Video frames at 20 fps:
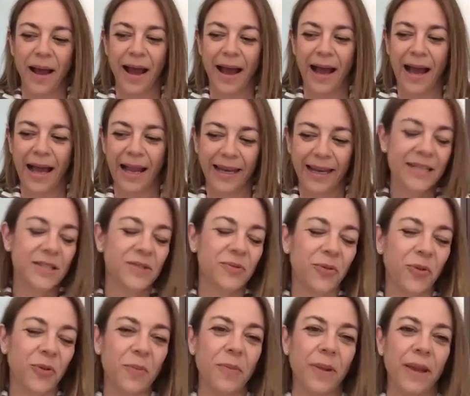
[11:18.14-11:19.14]
at least
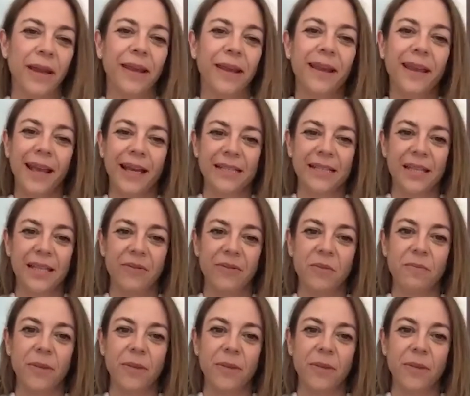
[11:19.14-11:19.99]
for me, it has given